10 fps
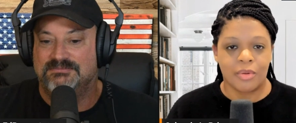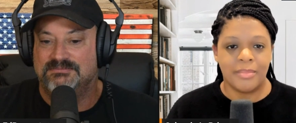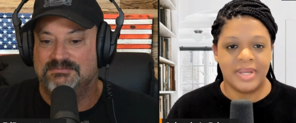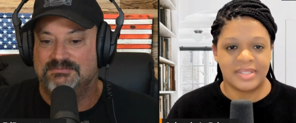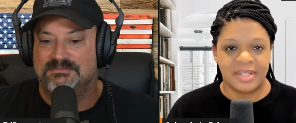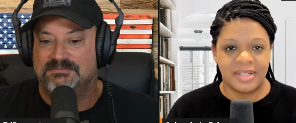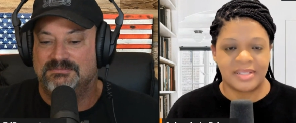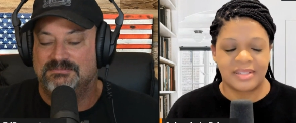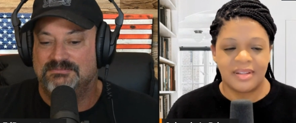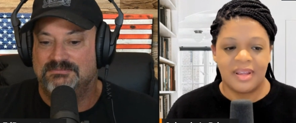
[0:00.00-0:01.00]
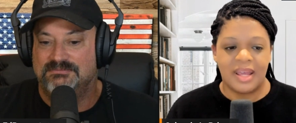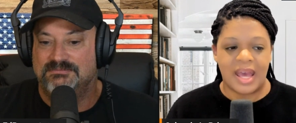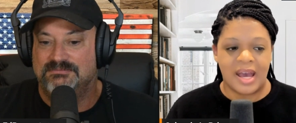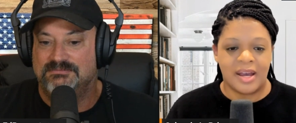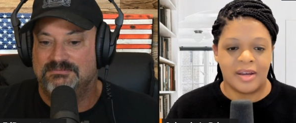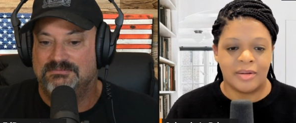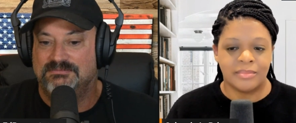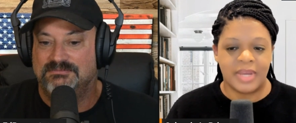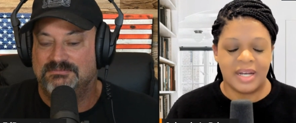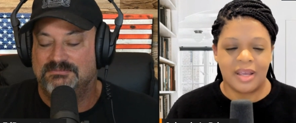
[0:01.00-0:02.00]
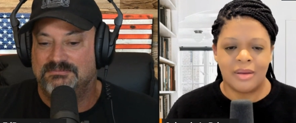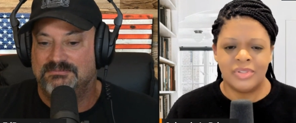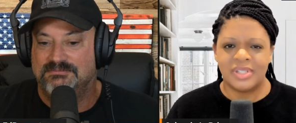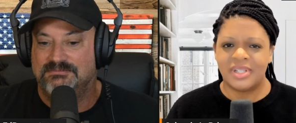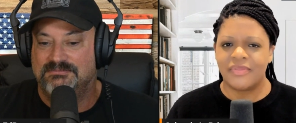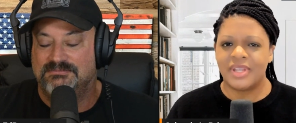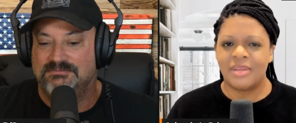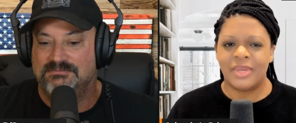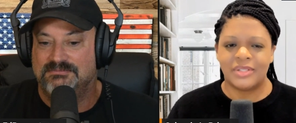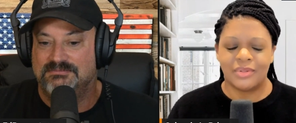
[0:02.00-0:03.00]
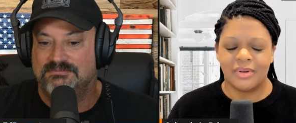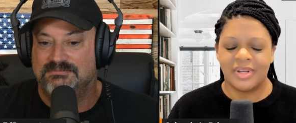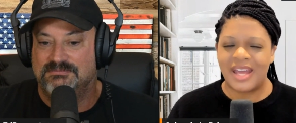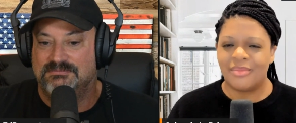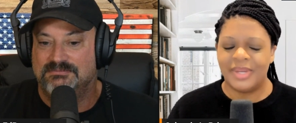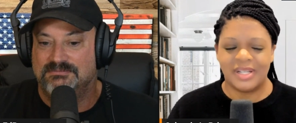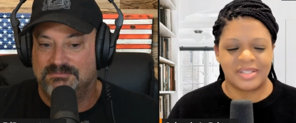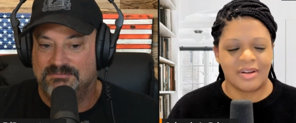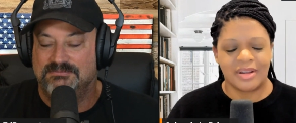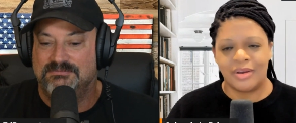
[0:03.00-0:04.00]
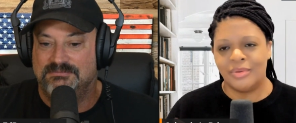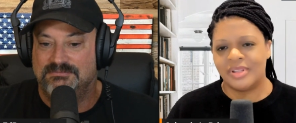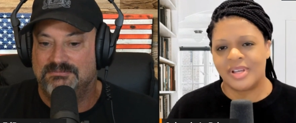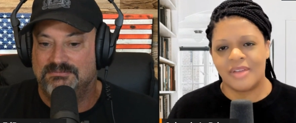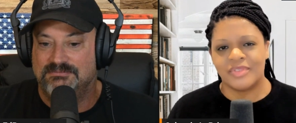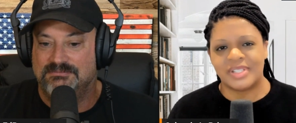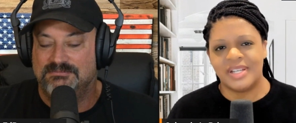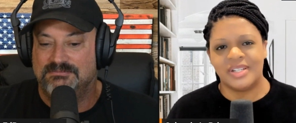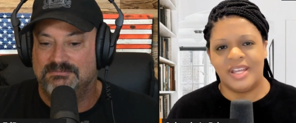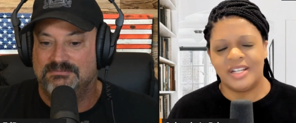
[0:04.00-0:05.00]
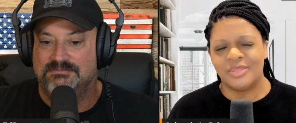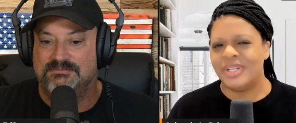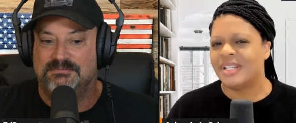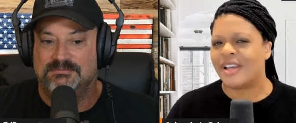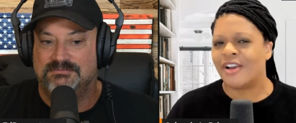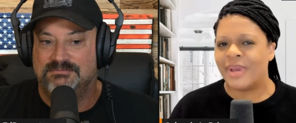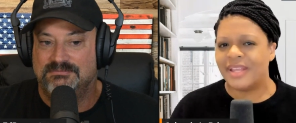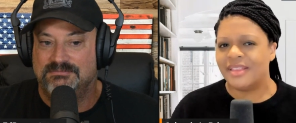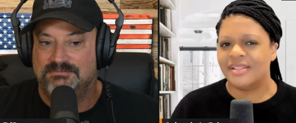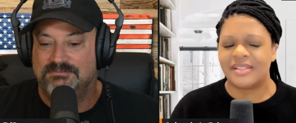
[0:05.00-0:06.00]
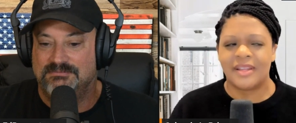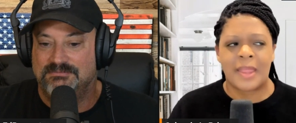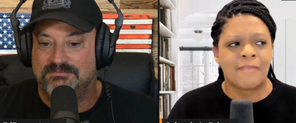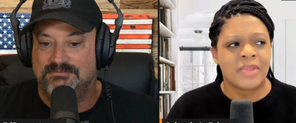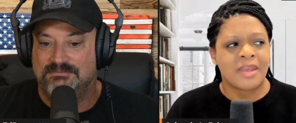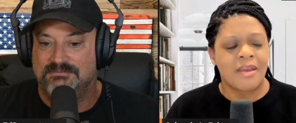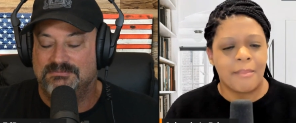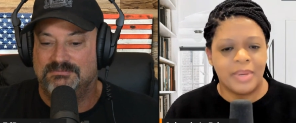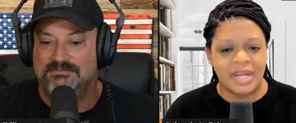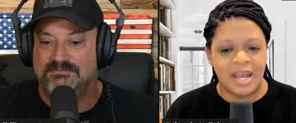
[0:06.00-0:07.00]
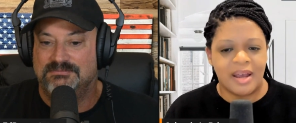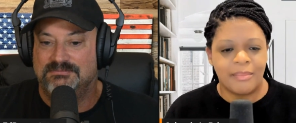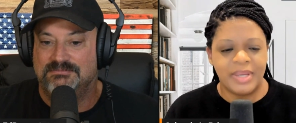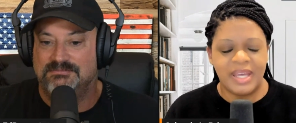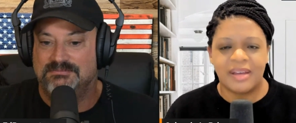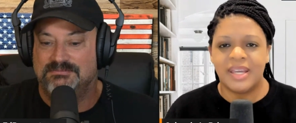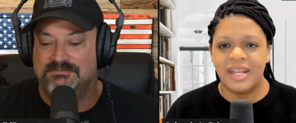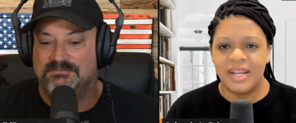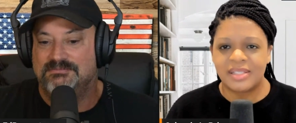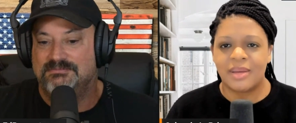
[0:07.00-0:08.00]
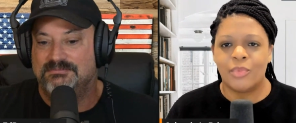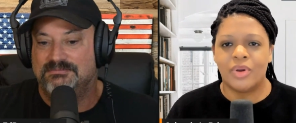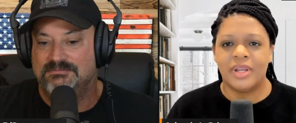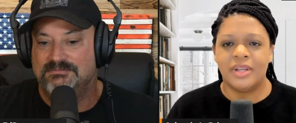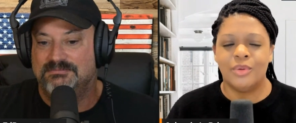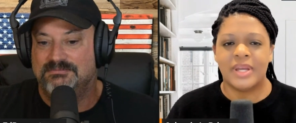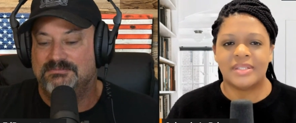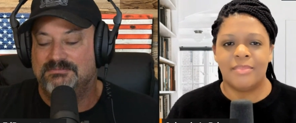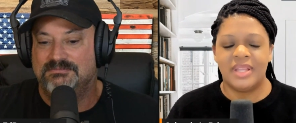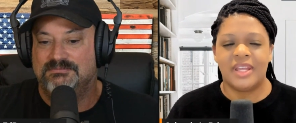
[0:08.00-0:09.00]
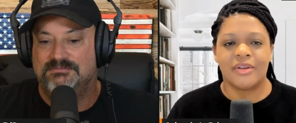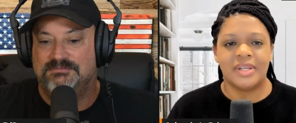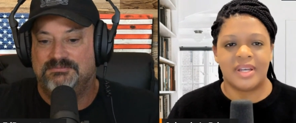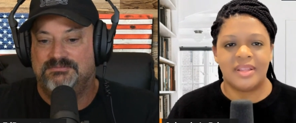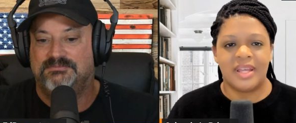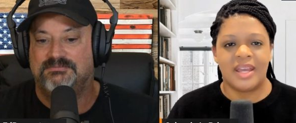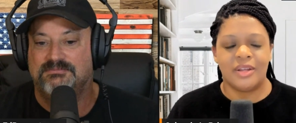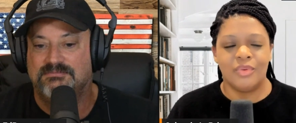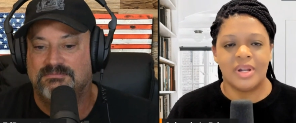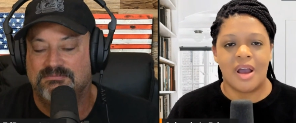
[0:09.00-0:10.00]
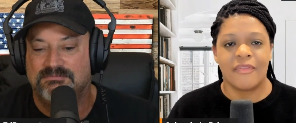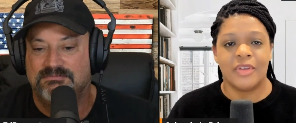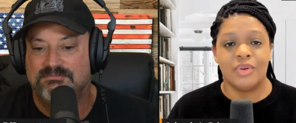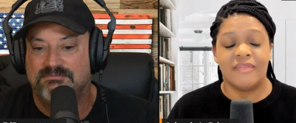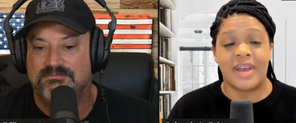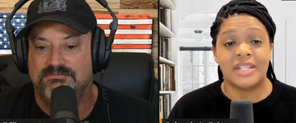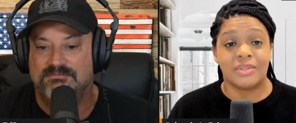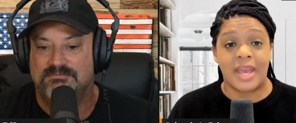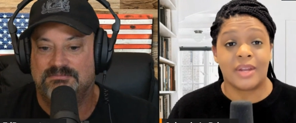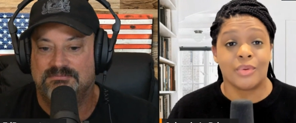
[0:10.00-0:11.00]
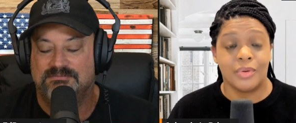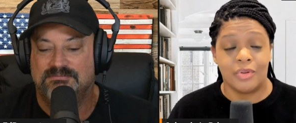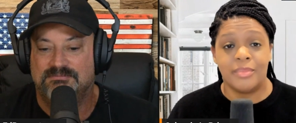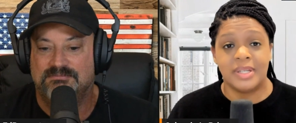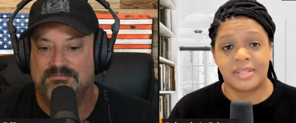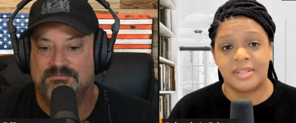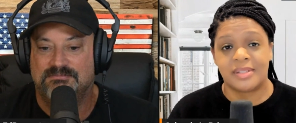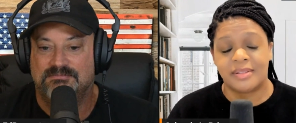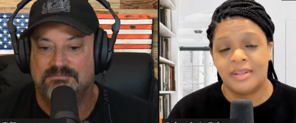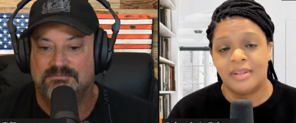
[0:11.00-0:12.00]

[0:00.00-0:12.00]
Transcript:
Speaker 1: business. Um, and a coach is different than a mentor. And I don't mean to start a whole nother conversation here, because we didn't talk about this. But, um, but yeah, getting someone who has been there and done that, who can offer you advice on how to grow your business.